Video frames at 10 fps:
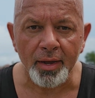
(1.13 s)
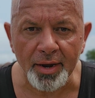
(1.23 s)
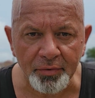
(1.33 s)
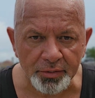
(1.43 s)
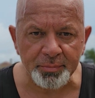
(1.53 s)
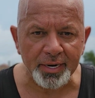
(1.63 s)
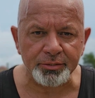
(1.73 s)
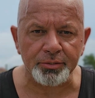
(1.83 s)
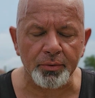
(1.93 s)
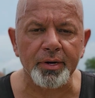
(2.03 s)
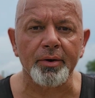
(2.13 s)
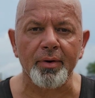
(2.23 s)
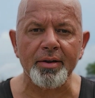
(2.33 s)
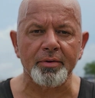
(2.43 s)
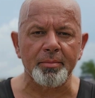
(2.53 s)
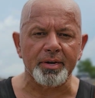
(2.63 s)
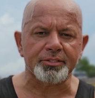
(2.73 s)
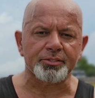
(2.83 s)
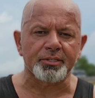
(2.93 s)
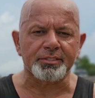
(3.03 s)
Hey folks, Pastor Troy here, Raven
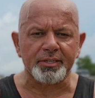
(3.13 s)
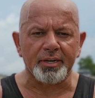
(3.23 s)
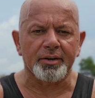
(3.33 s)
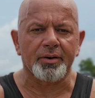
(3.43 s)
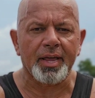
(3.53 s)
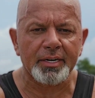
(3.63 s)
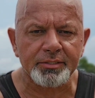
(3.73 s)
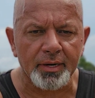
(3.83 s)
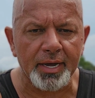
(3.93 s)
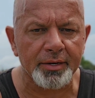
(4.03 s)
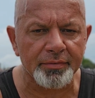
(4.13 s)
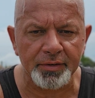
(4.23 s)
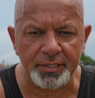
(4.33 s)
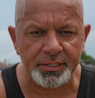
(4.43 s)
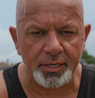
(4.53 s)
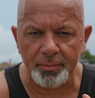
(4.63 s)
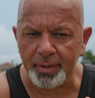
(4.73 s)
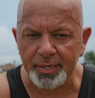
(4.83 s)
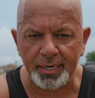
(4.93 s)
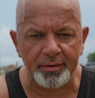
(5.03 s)
Ministries International, out here finishing up
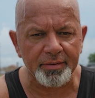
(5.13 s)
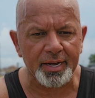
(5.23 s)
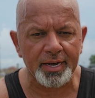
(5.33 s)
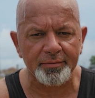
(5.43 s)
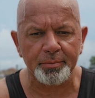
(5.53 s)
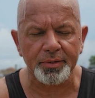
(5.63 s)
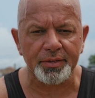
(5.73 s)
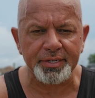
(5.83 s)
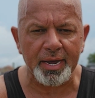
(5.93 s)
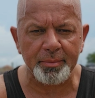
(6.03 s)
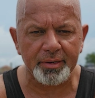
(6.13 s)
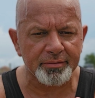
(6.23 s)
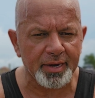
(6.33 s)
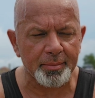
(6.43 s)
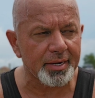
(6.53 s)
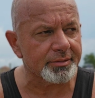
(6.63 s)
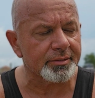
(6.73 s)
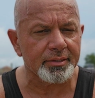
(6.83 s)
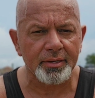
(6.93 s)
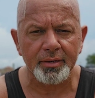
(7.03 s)
my daily five, putting the time in 5 miles
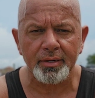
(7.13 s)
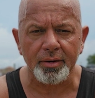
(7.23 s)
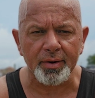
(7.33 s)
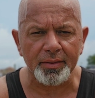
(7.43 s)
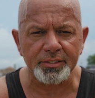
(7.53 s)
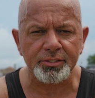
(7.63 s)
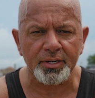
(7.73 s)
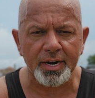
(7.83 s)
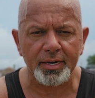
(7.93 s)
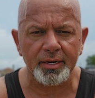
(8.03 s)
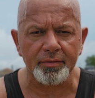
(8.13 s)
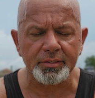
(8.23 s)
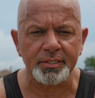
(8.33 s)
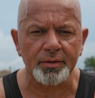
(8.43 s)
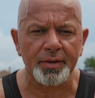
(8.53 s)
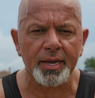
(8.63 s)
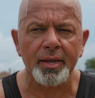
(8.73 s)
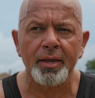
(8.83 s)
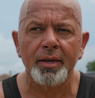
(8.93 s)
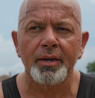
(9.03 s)
around this track every single day.
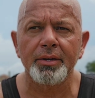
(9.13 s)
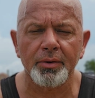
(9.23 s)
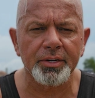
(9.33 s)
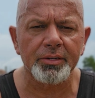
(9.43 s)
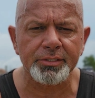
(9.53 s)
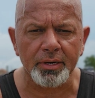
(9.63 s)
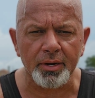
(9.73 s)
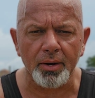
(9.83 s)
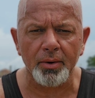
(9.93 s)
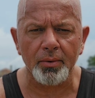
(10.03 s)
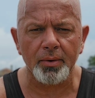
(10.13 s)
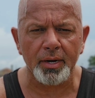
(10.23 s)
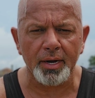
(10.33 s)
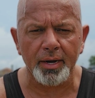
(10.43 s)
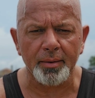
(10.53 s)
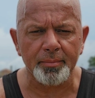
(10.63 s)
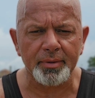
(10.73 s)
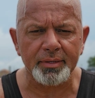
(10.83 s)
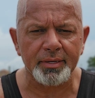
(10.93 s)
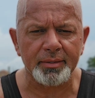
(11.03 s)
You know, years ago,
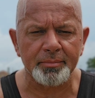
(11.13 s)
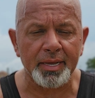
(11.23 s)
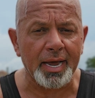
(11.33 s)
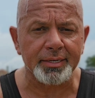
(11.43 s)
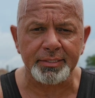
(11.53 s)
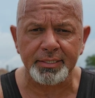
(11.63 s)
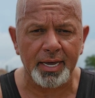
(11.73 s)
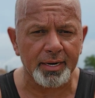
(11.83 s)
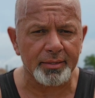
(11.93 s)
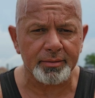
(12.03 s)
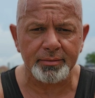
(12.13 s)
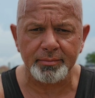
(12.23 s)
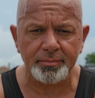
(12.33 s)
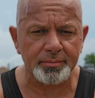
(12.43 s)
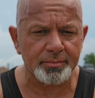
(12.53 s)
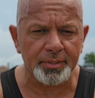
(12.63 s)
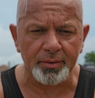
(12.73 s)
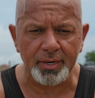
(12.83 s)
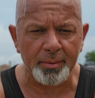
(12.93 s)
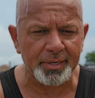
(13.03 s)
man, I just kind of, you
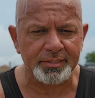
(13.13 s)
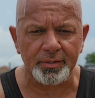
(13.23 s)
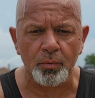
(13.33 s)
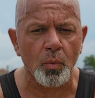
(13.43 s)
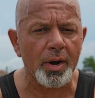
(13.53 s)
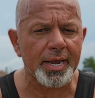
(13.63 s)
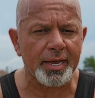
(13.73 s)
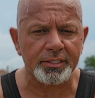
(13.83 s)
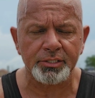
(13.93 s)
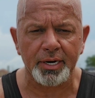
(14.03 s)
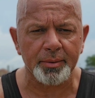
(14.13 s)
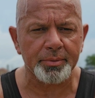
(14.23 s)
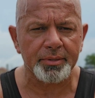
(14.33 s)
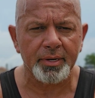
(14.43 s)
know, got myself way out of shape.